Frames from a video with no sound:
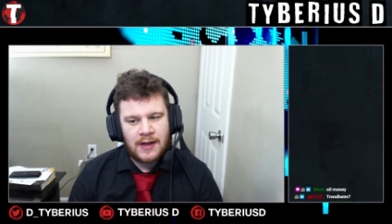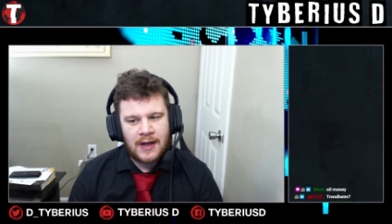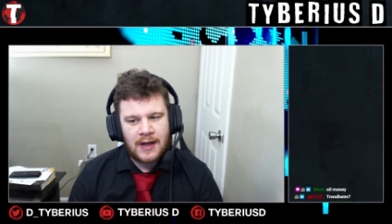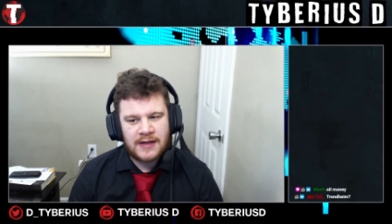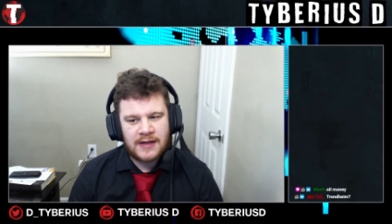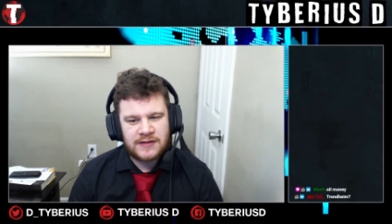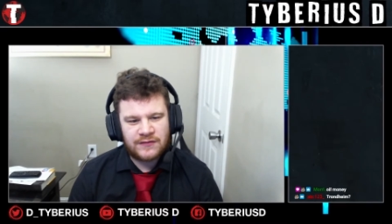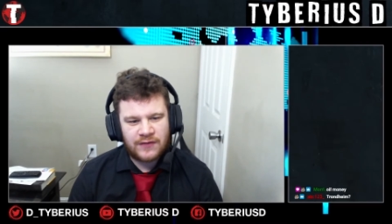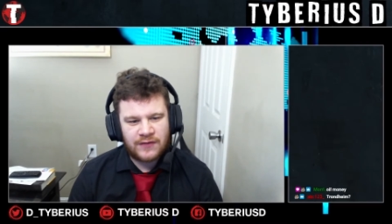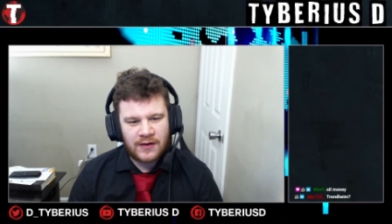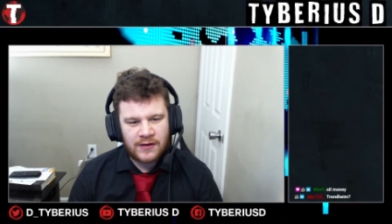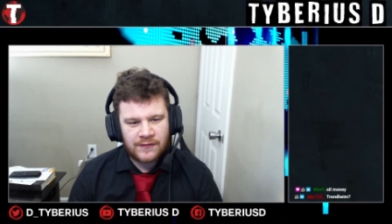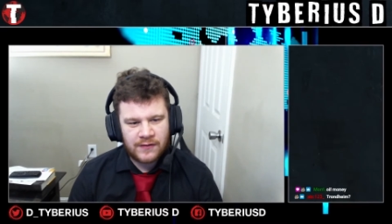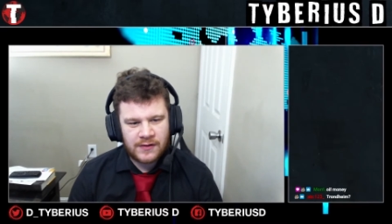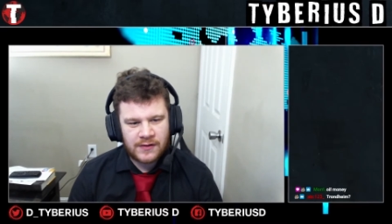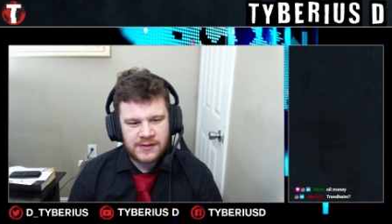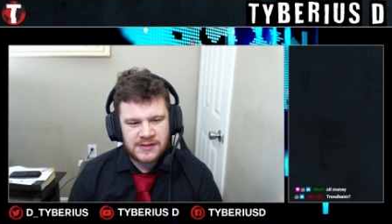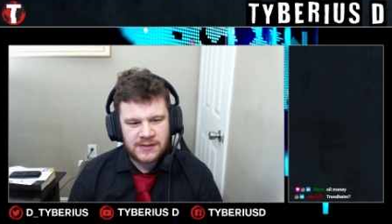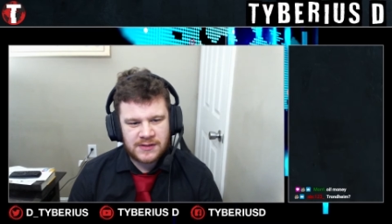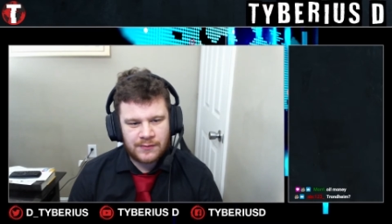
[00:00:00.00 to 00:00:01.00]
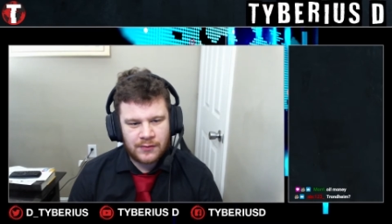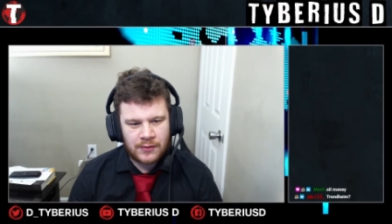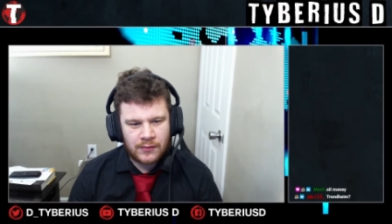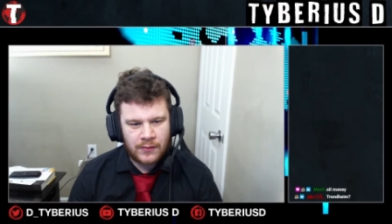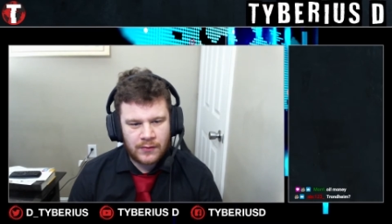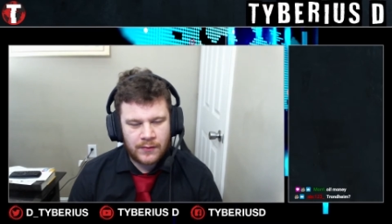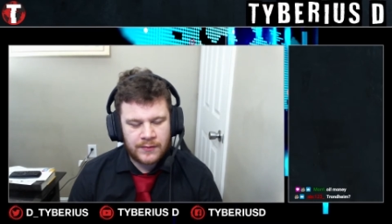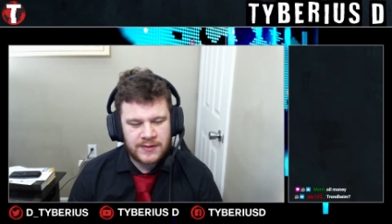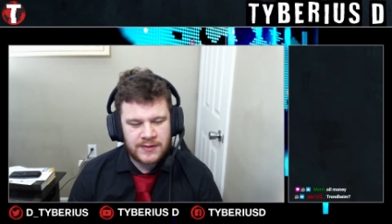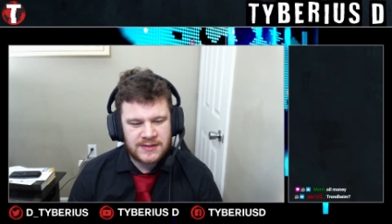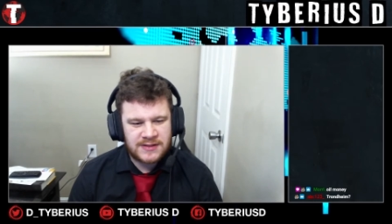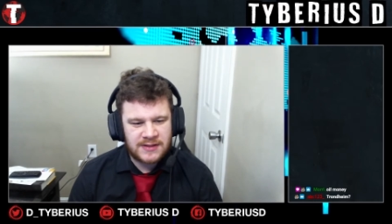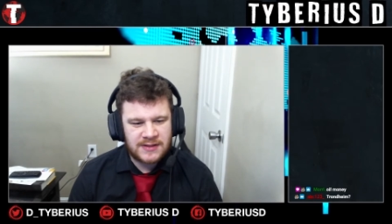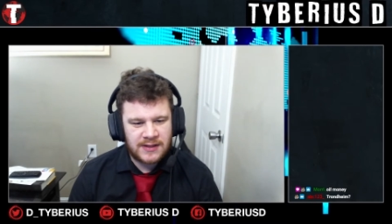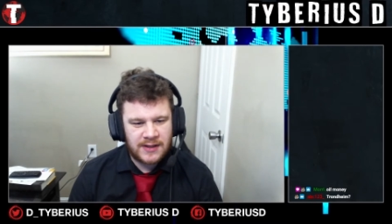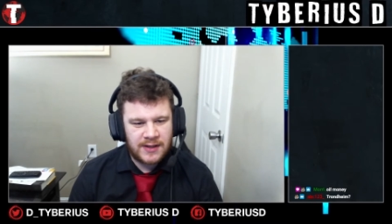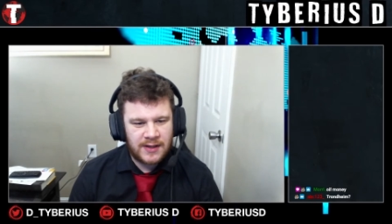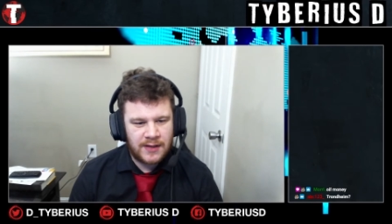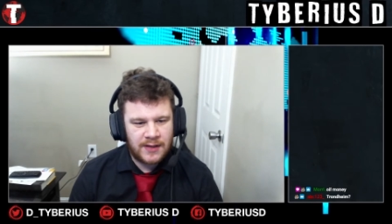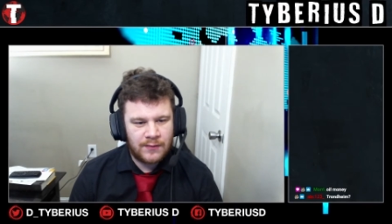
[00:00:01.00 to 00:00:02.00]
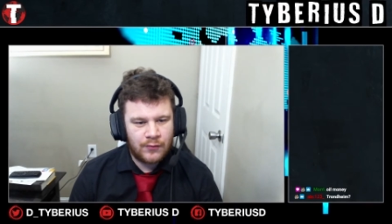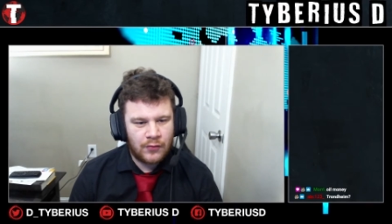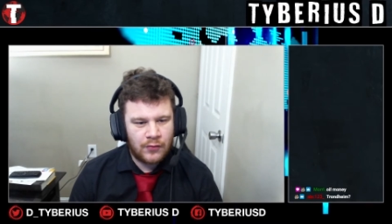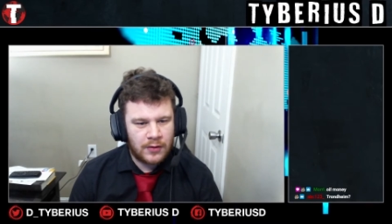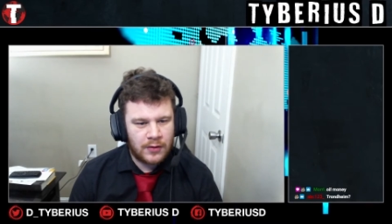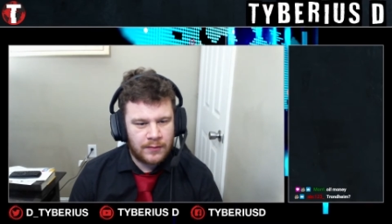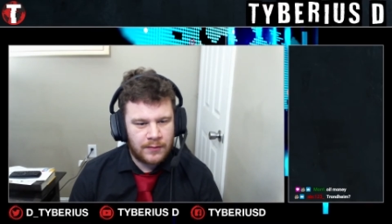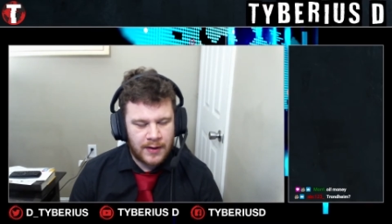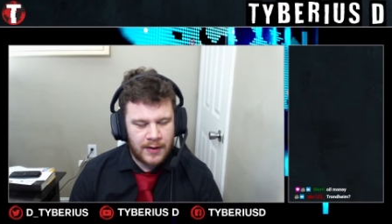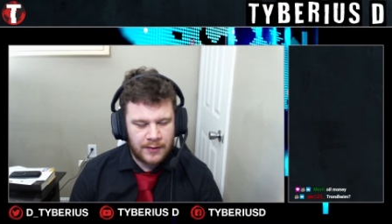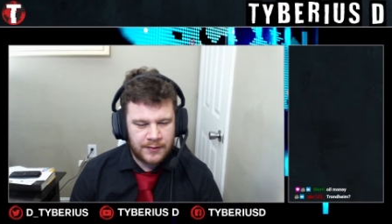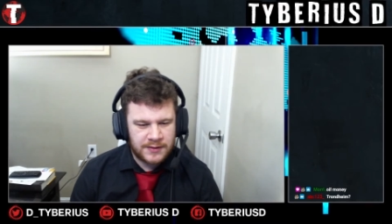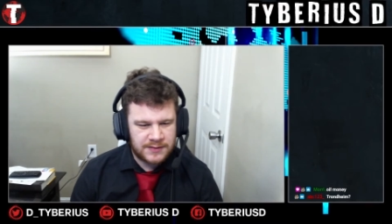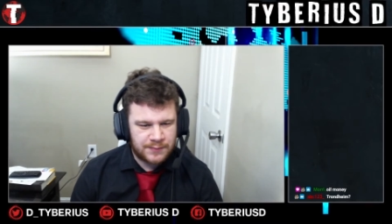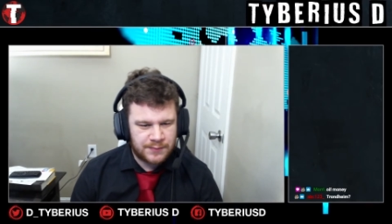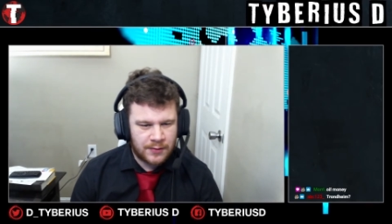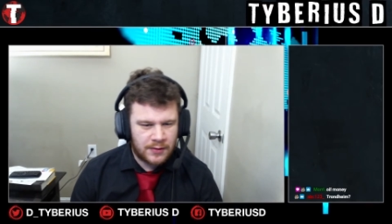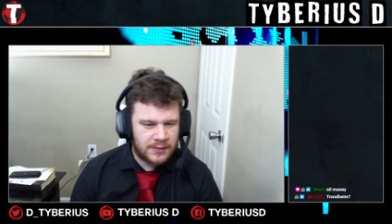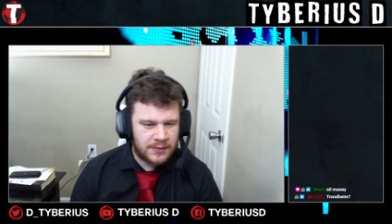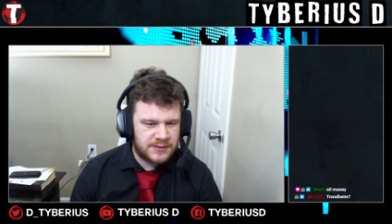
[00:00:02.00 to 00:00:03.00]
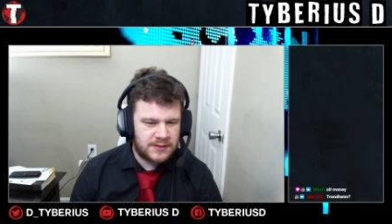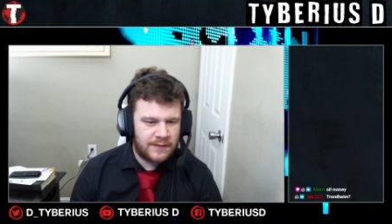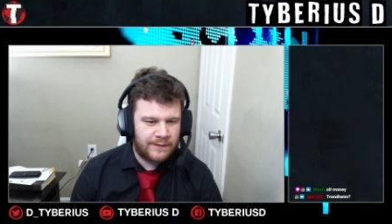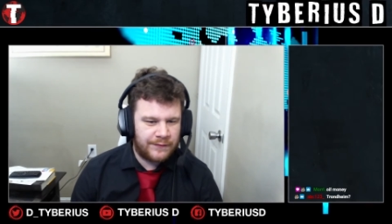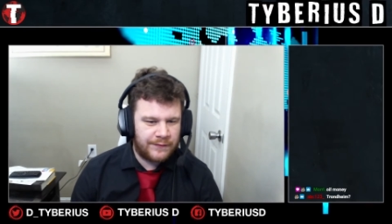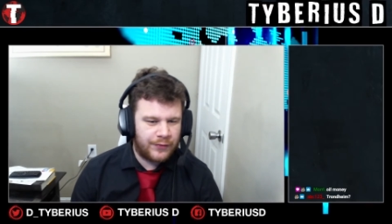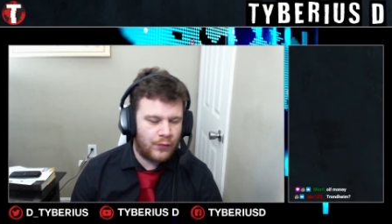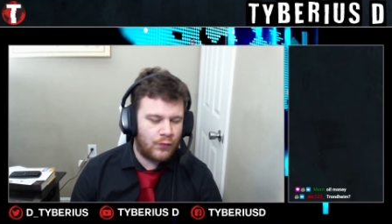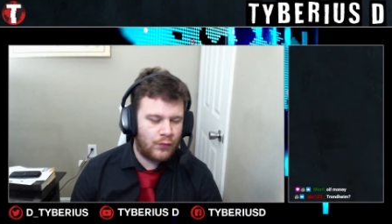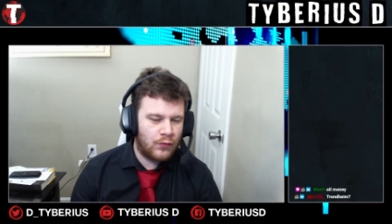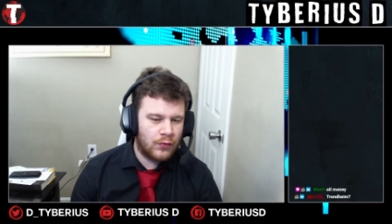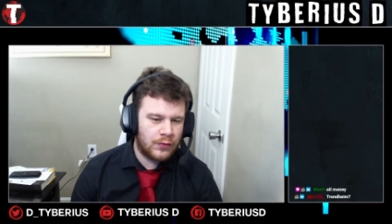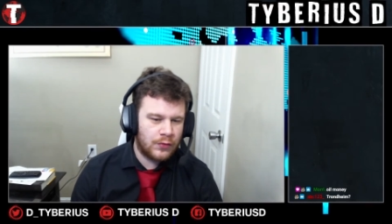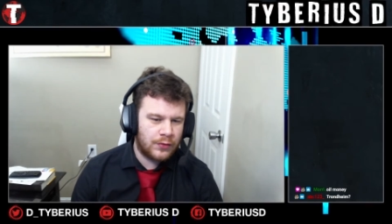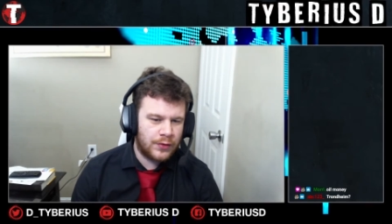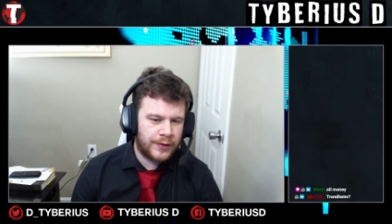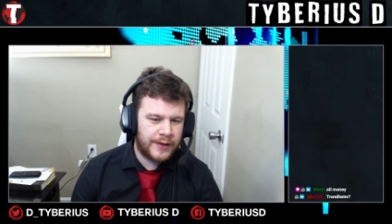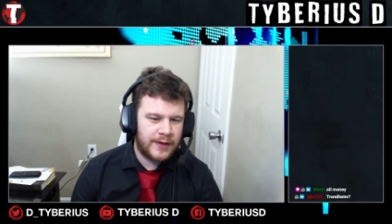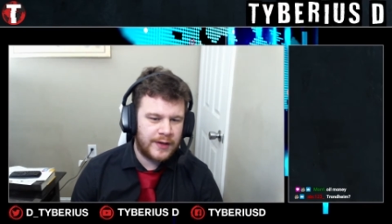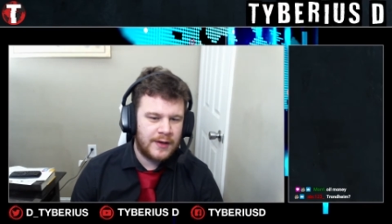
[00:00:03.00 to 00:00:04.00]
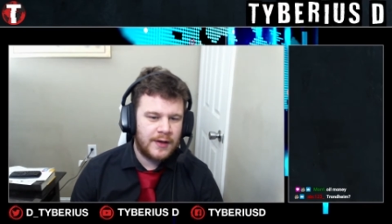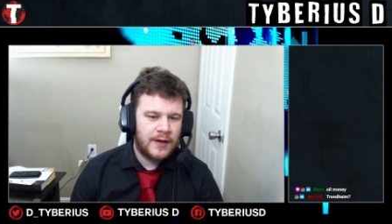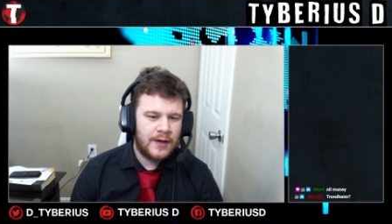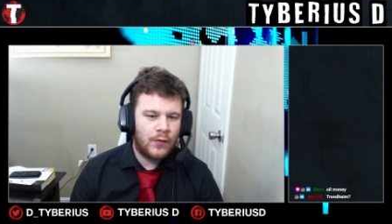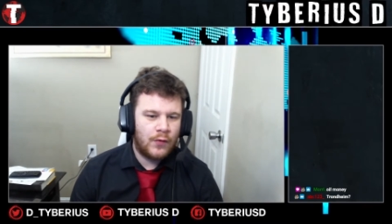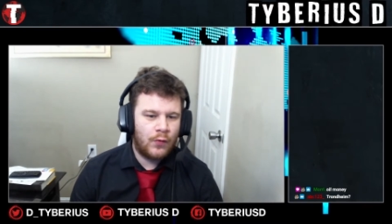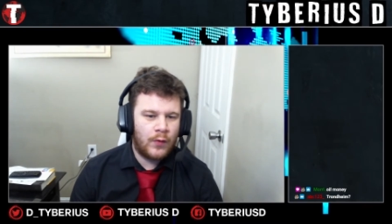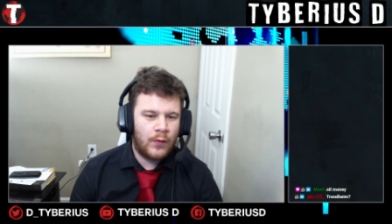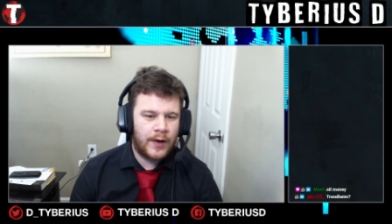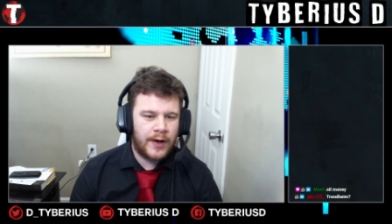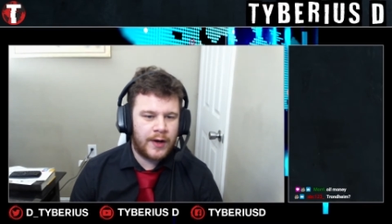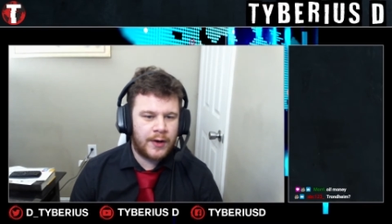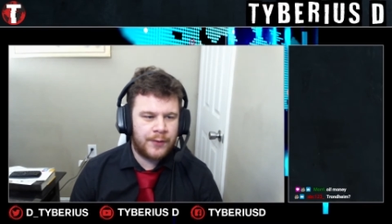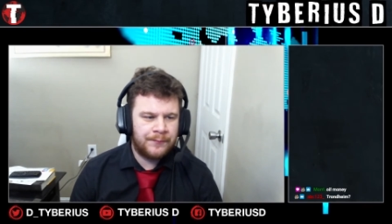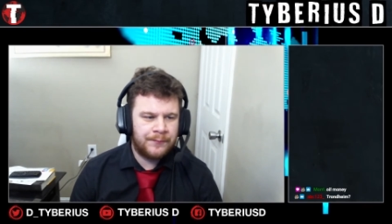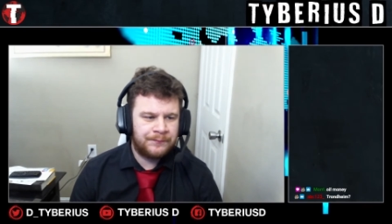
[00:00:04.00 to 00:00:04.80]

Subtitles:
It's very, very similar to what we see in more mountainous parts of the world, where